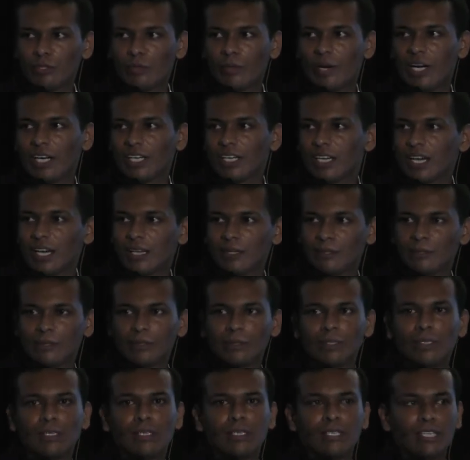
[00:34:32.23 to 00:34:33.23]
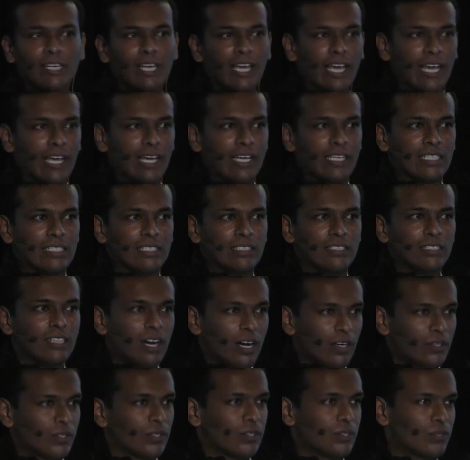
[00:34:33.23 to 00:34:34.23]
Somatic.io and
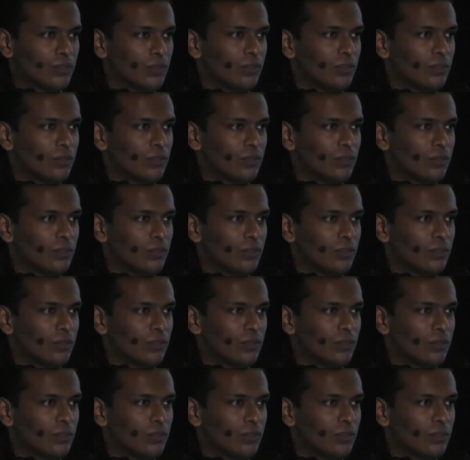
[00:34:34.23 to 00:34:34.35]
Dr.